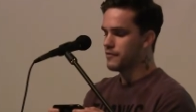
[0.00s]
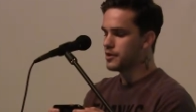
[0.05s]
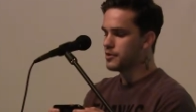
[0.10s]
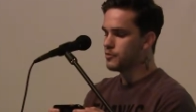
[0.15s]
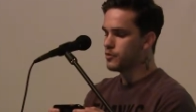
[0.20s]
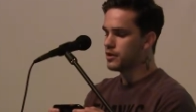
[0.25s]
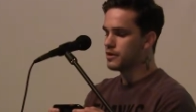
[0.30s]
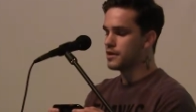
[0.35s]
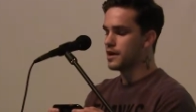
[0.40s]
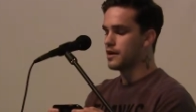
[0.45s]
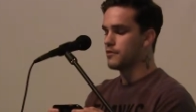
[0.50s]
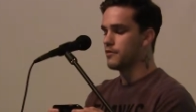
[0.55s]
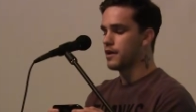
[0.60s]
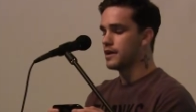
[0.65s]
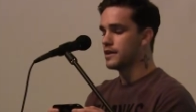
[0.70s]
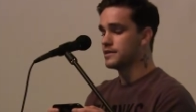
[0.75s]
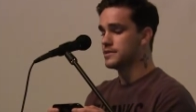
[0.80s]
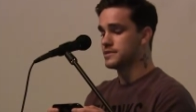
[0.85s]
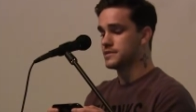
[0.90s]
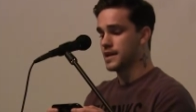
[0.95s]
Every word I
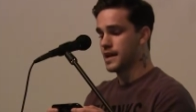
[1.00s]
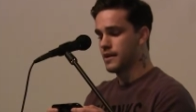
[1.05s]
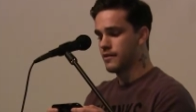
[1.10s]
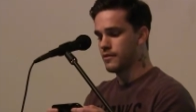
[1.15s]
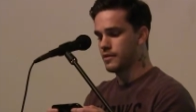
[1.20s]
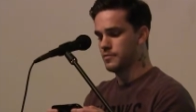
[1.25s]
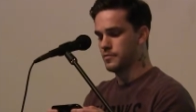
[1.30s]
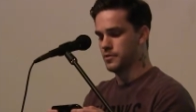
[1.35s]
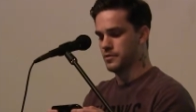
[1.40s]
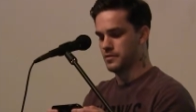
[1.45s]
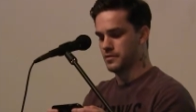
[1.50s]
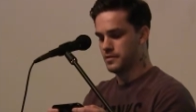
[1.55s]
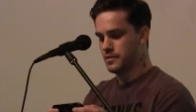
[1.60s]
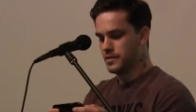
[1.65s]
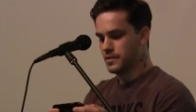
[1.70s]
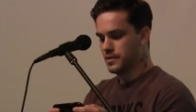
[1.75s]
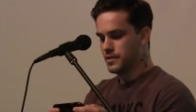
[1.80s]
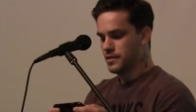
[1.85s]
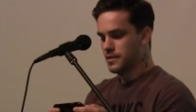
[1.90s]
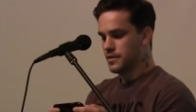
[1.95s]
write is terrible.
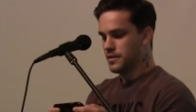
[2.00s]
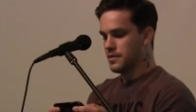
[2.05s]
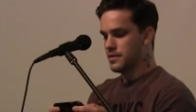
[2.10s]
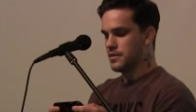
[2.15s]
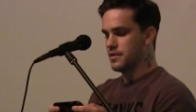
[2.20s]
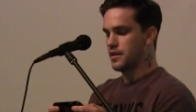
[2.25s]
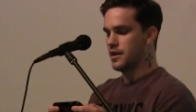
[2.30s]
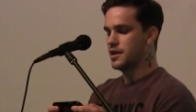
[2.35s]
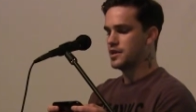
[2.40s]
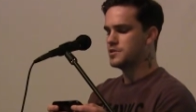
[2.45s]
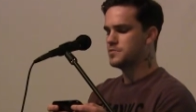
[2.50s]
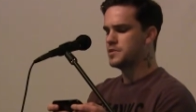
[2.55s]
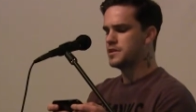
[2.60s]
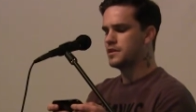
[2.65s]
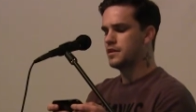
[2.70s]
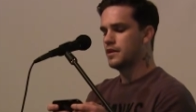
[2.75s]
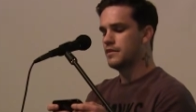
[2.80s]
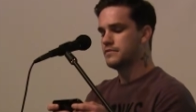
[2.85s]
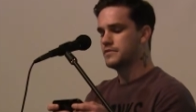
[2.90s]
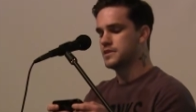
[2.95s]
The
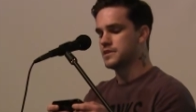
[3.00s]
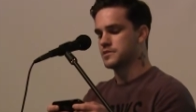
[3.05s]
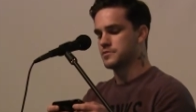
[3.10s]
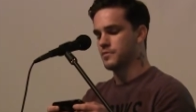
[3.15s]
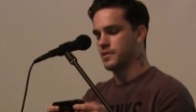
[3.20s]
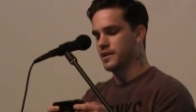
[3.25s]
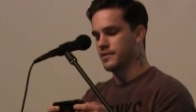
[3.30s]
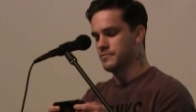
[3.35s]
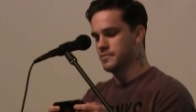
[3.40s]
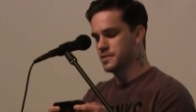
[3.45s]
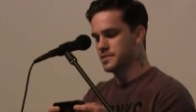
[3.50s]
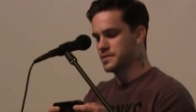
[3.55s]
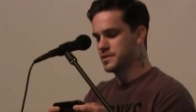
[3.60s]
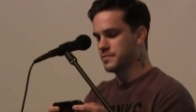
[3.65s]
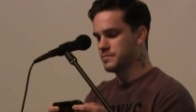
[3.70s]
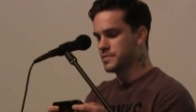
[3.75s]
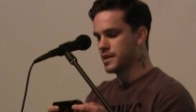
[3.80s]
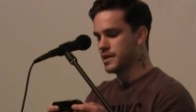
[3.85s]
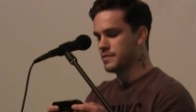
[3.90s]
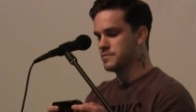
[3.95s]
husband loved his wife, but
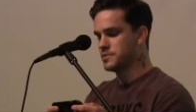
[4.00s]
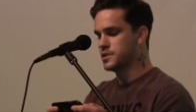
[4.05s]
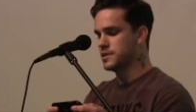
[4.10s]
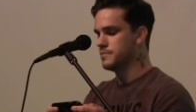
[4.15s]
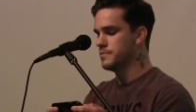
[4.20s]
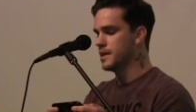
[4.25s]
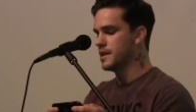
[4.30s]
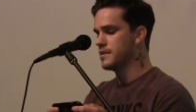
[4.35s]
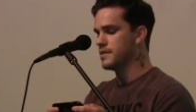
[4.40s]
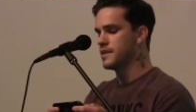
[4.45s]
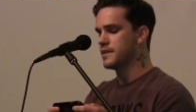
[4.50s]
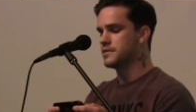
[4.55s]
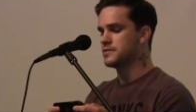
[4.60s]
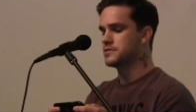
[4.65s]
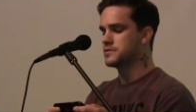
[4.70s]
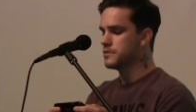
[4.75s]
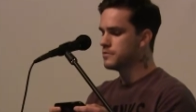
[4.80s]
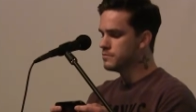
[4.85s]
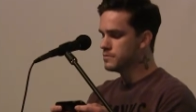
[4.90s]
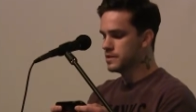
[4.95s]
sometimes she made
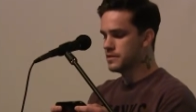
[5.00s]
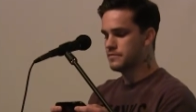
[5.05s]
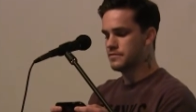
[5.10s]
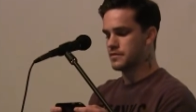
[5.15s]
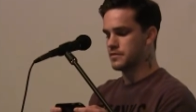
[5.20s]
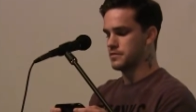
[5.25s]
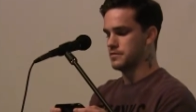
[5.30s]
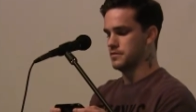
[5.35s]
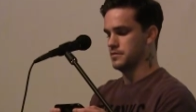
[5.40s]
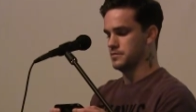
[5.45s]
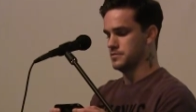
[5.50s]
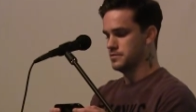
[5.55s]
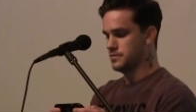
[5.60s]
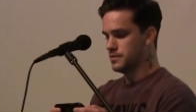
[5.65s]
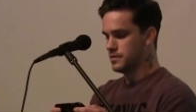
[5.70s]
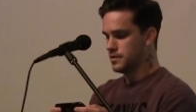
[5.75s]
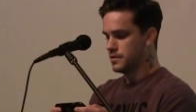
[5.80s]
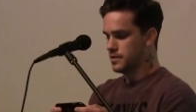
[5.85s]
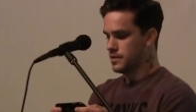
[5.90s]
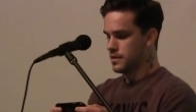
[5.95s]
things so difficult.
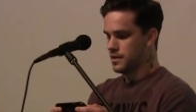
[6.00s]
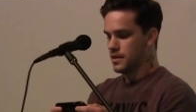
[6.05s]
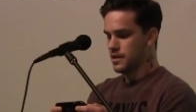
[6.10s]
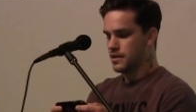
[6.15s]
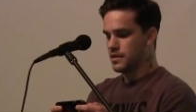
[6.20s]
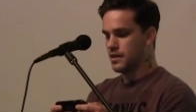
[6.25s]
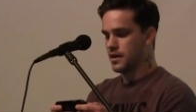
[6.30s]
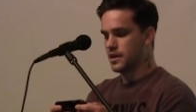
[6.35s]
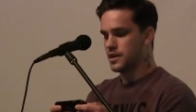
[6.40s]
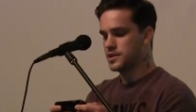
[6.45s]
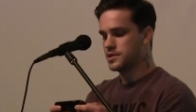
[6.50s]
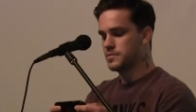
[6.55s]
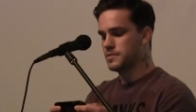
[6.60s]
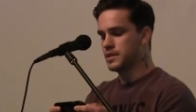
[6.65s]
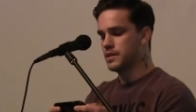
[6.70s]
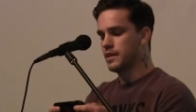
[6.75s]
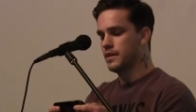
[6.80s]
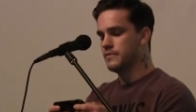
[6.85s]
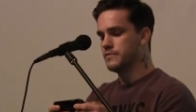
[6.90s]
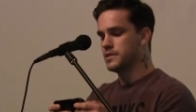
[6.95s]
The
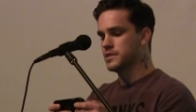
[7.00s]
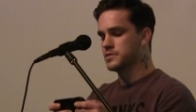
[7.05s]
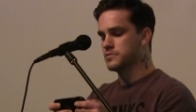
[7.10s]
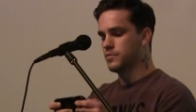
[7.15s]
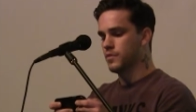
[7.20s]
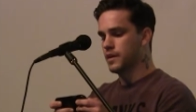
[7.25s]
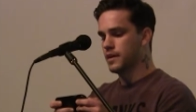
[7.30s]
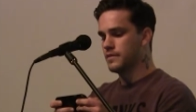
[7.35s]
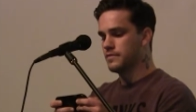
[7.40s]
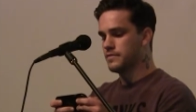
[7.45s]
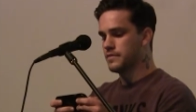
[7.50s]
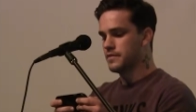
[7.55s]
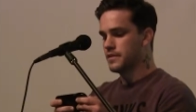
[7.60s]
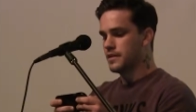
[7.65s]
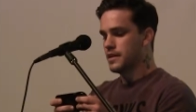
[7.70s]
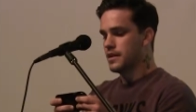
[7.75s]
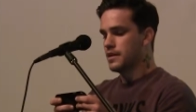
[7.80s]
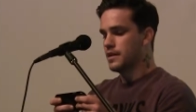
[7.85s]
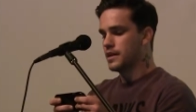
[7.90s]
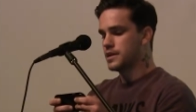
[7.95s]
husband loved his wife,
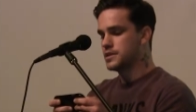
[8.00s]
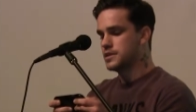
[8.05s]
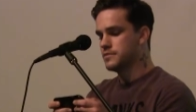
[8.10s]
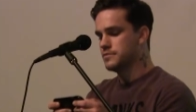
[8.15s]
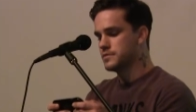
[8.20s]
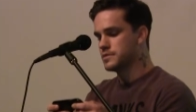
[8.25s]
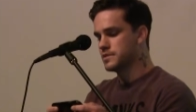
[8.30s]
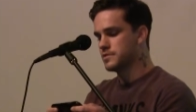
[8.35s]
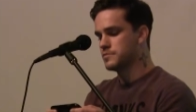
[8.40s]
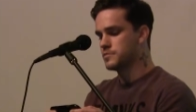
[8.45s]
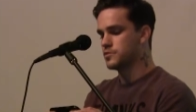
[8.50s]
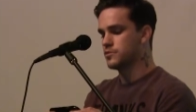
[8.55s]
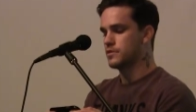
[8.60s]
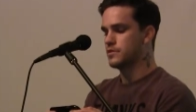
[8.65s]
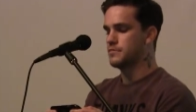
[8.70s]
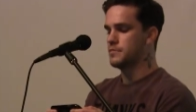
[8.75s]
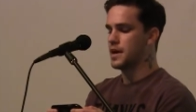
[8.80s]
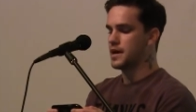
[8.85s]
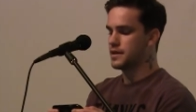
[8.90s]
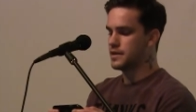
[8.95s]
like she was some sort
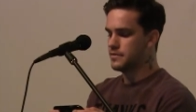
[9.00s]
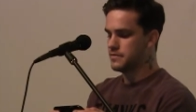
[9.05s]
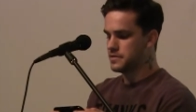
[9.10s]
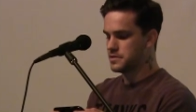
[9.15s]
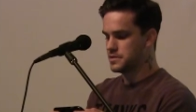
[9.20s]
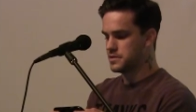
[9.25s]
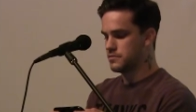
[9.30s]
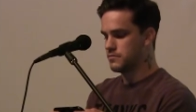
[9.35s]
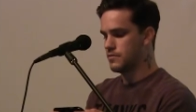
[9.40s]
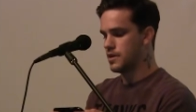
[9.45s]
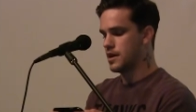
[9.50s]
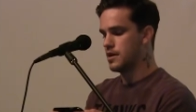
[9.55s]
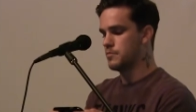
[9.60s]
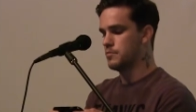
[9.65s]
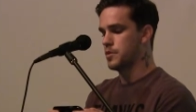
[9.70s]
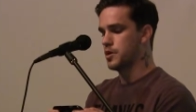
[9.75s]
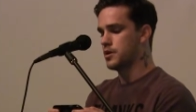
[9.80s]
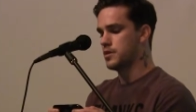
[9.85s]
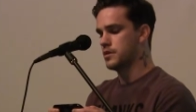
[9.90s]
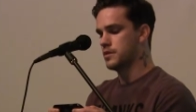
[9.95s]
of magnificent rare
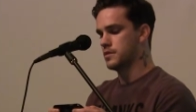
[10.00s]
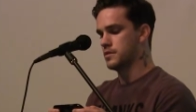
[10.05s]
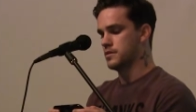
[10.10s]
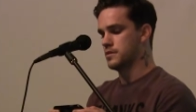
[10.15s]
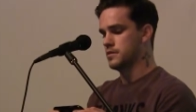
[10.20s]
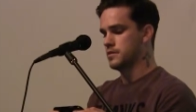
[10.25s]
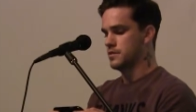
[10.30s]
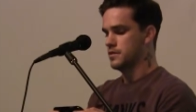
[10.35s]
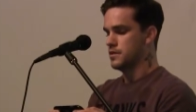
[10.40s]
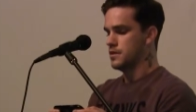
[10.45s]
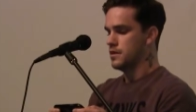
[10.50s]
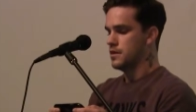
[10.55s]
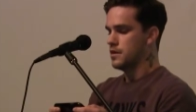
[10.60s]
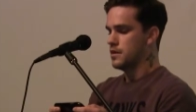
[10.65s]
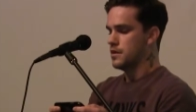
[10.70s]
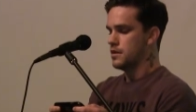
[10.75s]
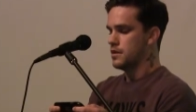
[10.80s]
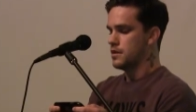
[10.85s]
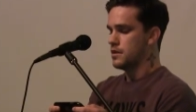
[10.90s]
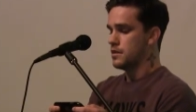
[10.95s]
bird.
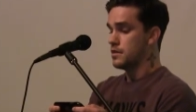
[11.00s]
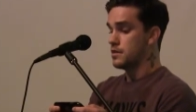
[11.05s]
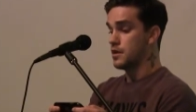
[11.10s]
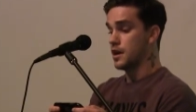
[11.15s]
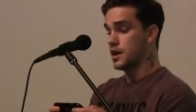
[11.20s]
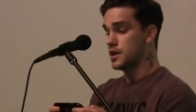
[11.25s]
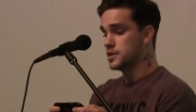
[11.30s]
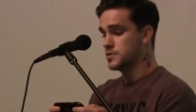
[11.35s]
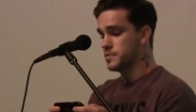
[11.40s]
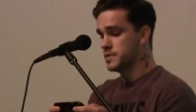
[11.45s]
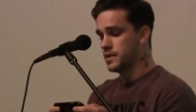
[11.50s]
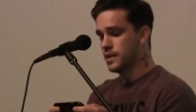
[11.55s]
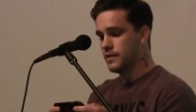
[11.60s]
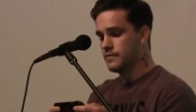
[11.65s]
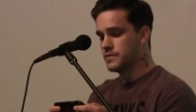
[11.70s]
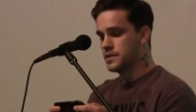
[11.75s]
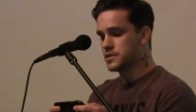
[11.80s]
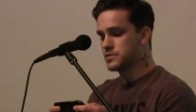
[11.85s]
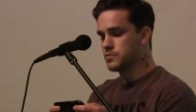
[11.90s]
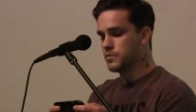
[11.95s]
the husband
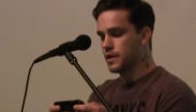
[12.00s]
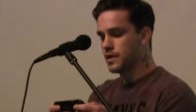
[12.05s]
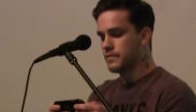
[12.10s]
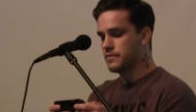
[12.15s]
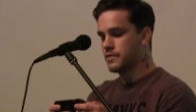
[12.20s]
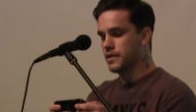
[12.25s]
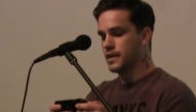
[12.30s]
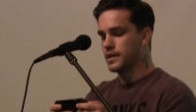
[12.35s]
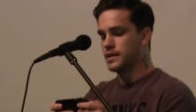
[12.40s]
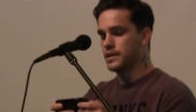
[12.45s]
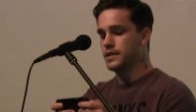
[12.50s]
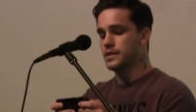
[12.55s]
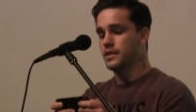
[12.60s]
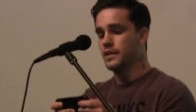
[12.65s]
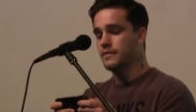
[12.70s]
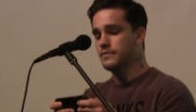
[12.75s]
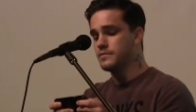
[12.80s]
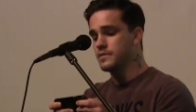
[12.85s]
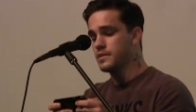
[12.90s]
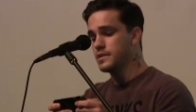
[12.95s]
loved his wife like he
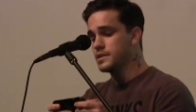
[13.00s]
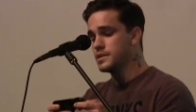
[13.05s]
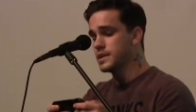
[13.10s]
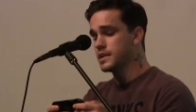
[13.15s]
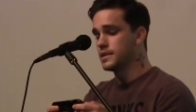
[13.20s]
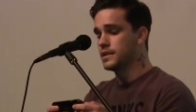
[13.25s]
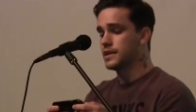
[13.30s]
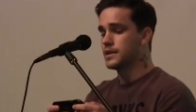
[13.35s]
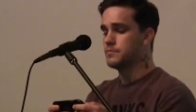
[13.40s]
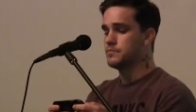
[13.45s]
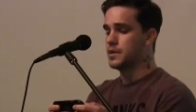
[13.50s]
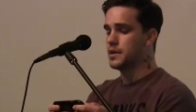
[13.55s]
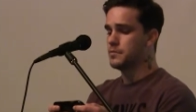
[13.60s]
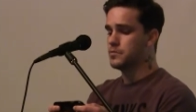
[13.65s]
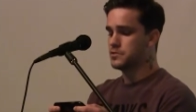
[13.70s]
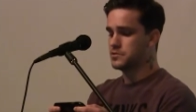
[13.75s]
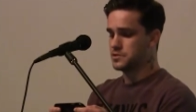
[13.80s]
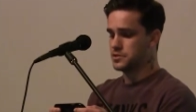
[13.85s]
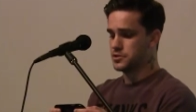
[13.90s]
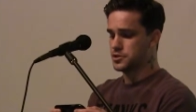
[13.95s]
loved the tickling
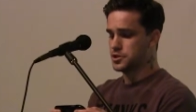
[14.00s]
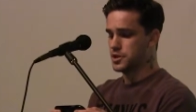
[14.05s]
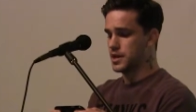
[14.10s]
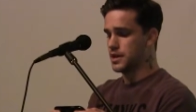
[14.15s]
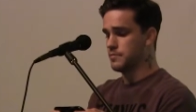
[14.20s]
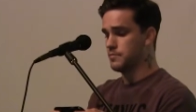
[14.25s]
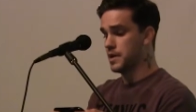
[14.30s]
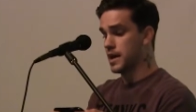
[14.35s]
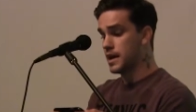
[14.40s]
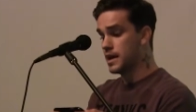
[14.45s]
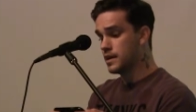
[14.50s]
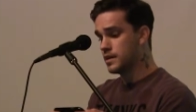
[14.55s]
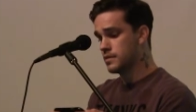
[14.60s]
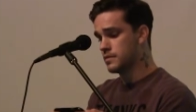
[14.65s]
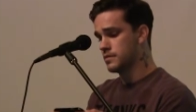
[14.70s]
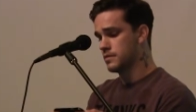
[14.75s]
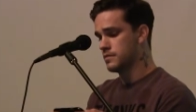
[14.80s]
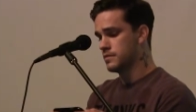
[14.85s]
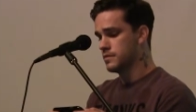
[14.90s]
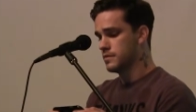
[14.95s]
bubbles in
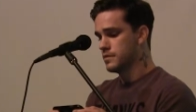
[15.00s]
champagne.